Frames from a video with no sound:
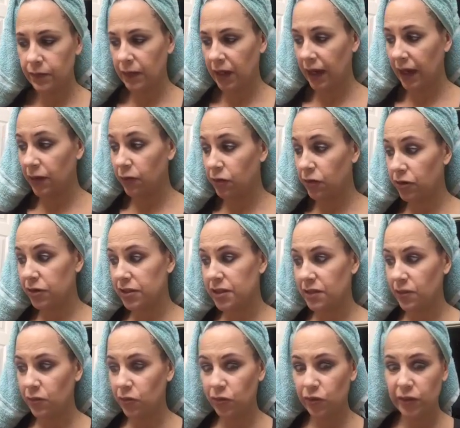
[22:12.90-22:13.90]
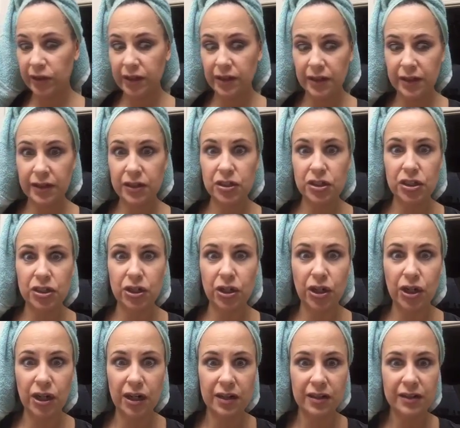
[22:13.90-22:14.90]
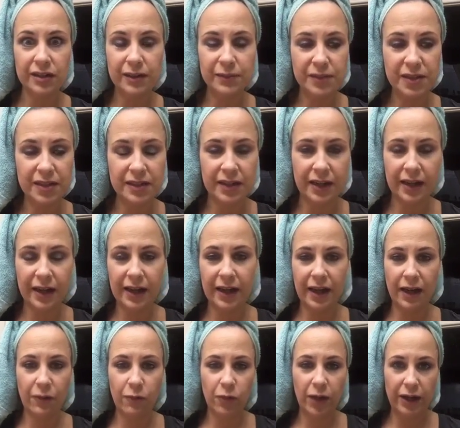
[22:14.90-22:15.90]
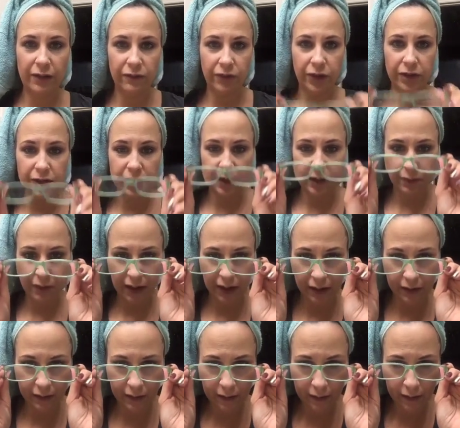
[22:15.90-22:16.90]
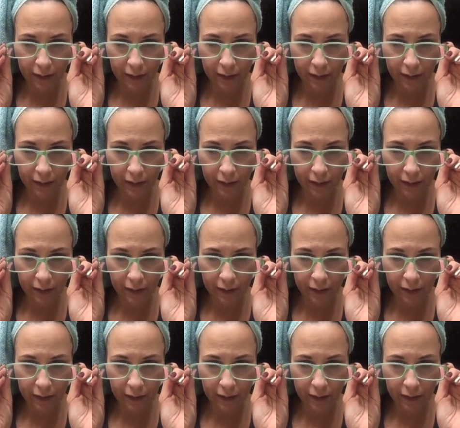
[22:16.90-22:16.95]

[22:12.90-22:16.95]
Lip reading: I ordered some really dark lipstick. I can't wait for it to come in.